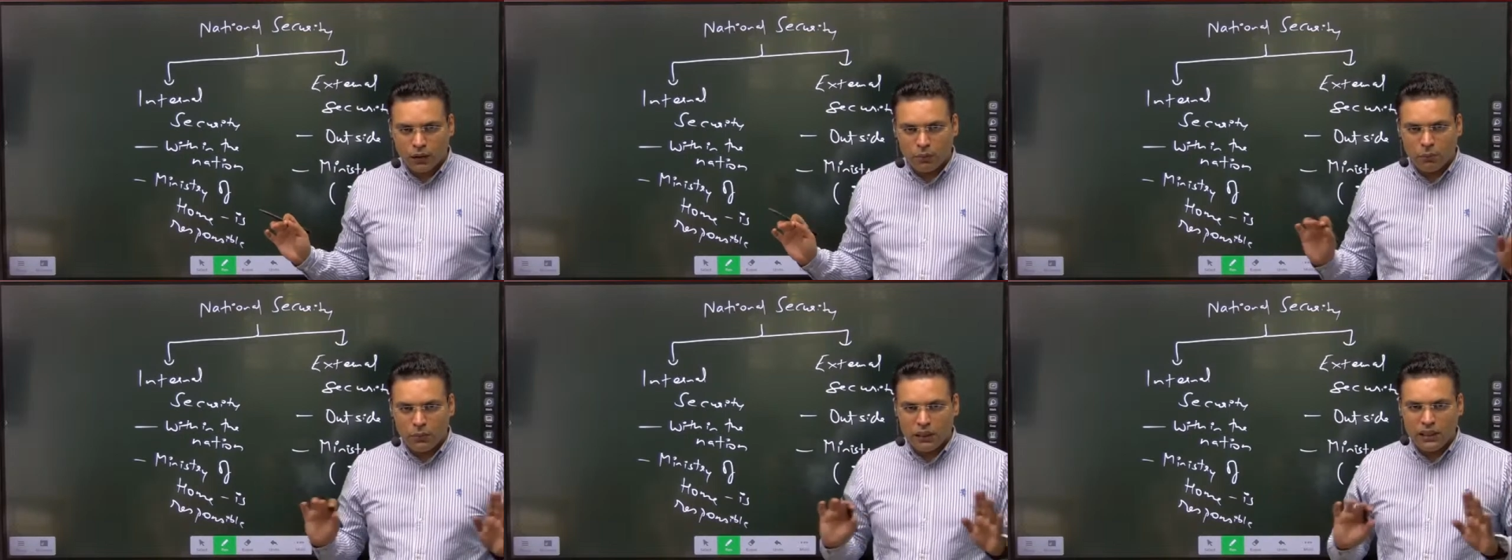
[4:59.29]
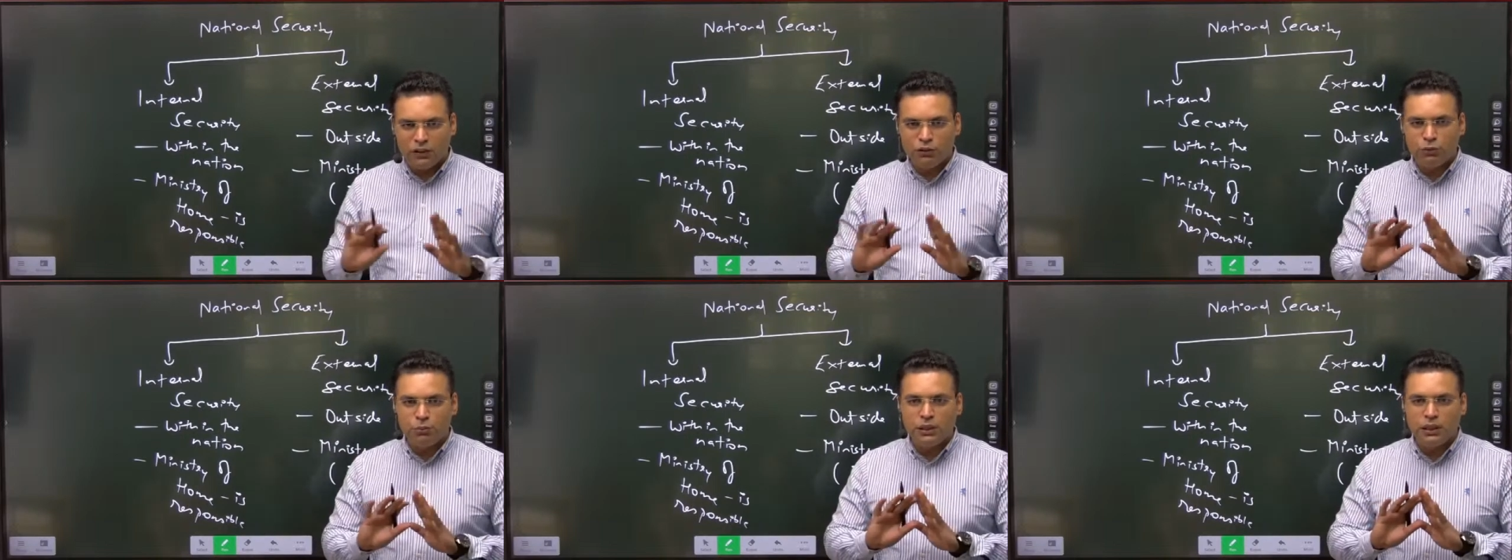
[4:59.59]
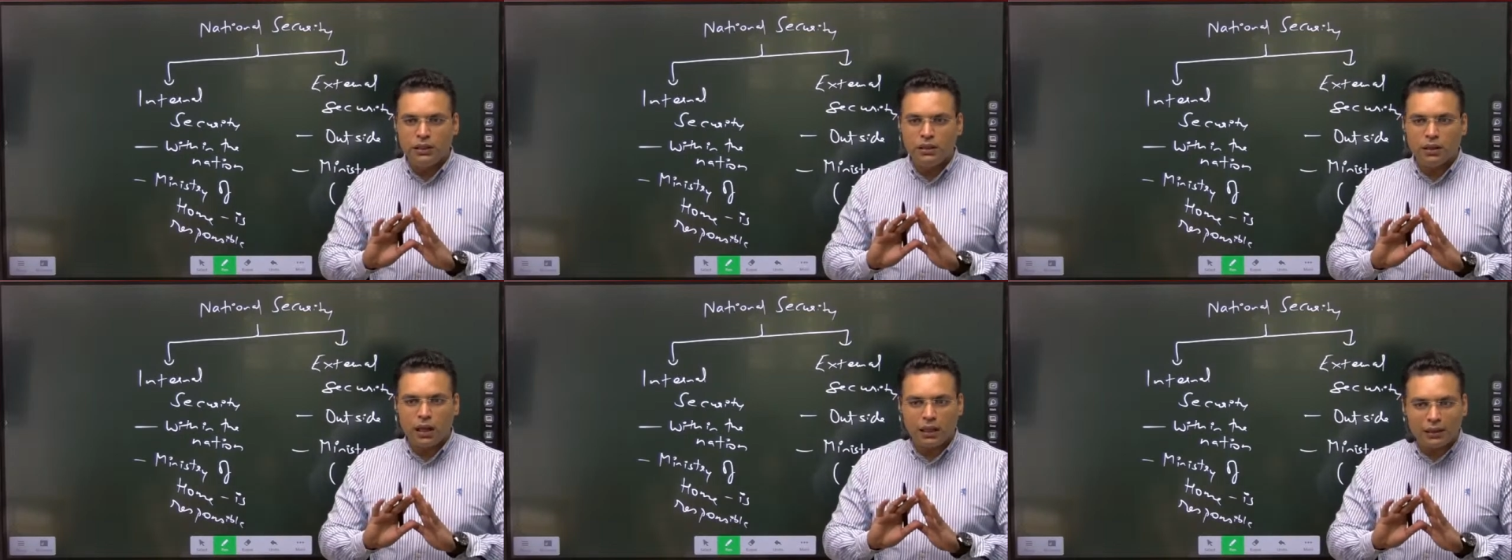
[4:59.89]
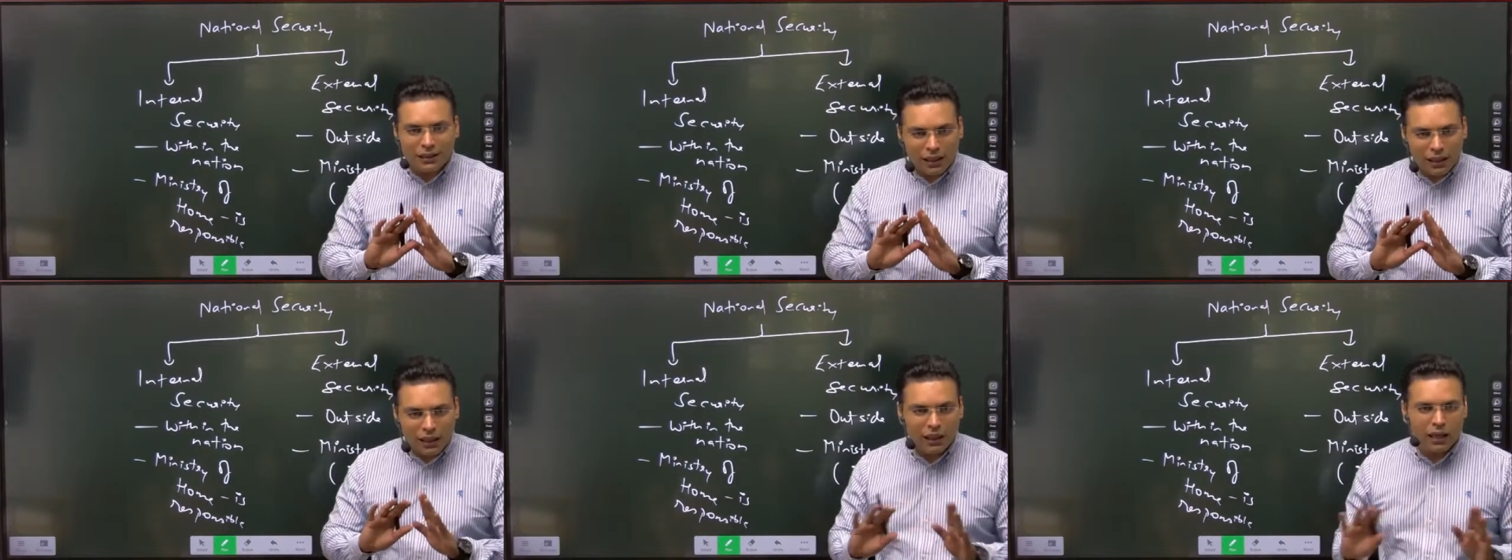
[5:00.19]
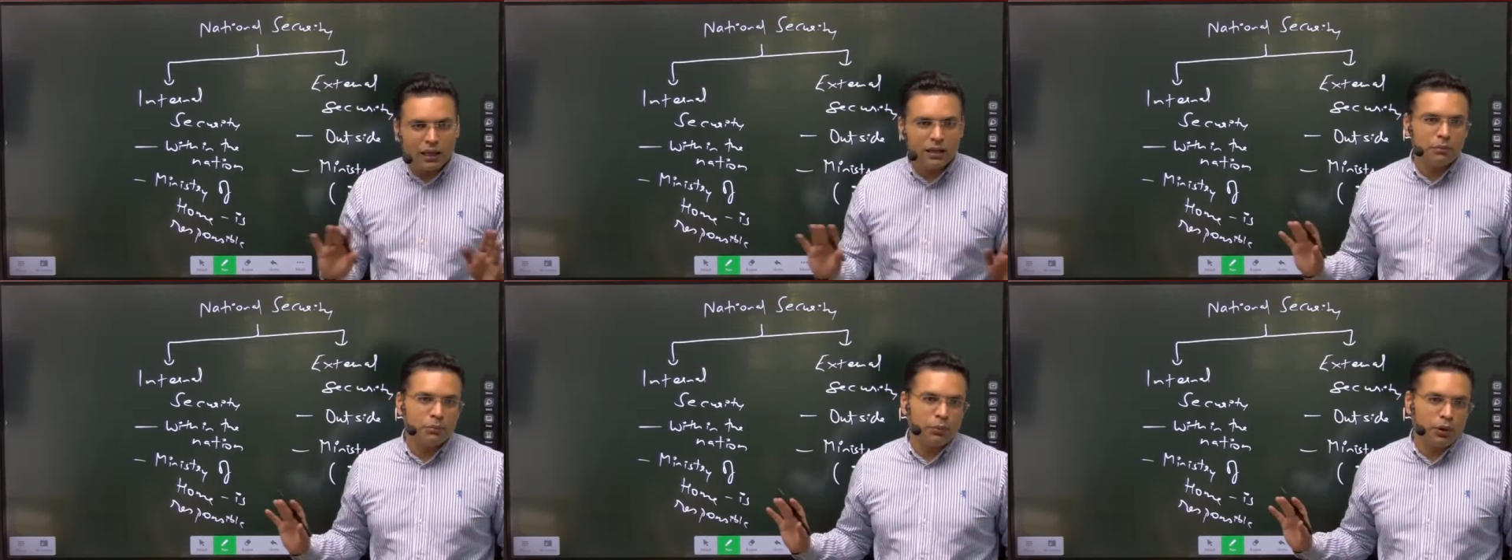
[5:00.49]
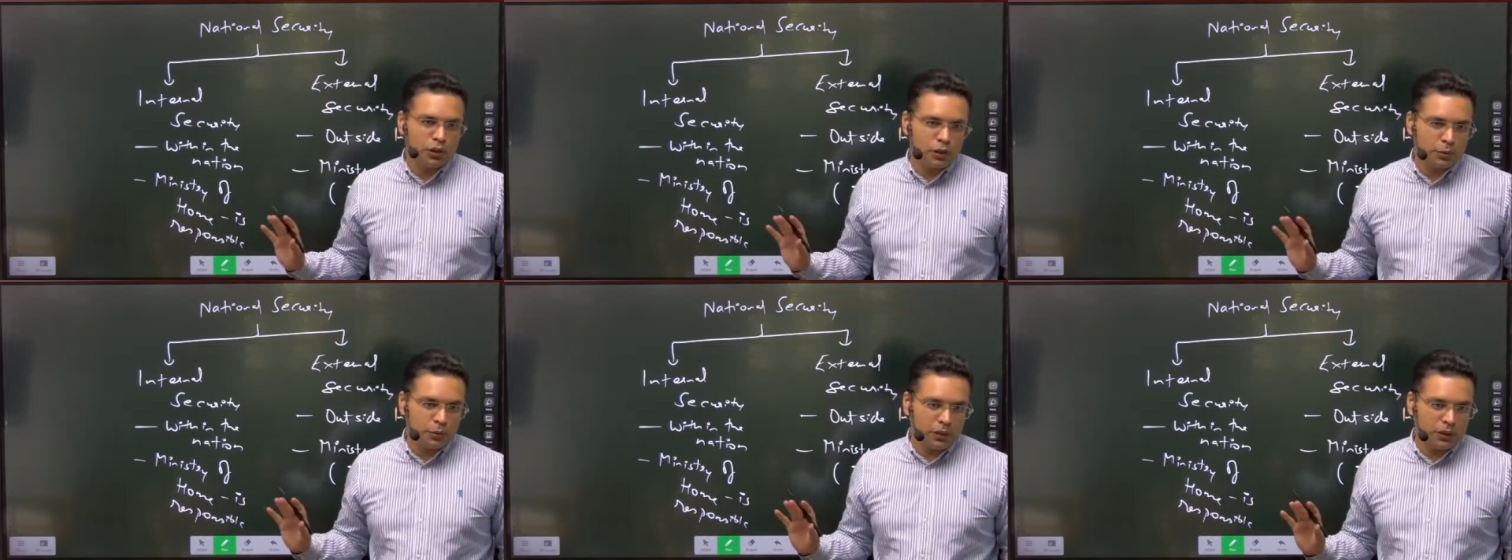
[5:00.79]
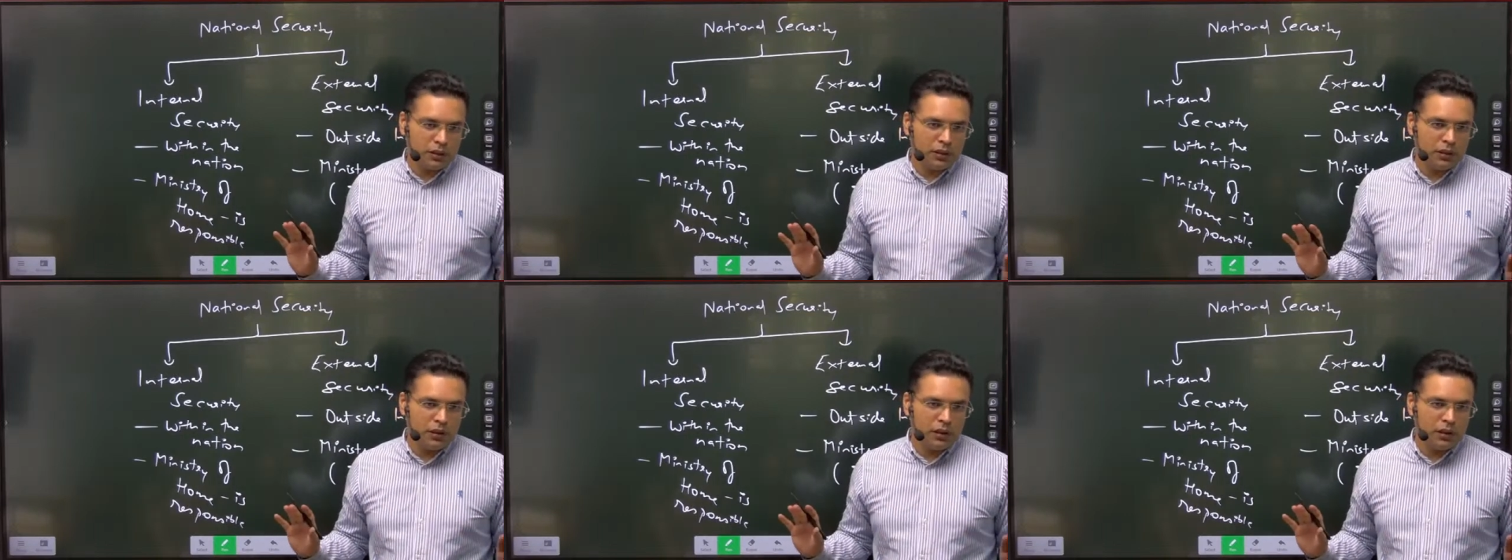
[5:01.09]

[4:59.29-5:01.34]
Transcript: believe me, nothing can prosper.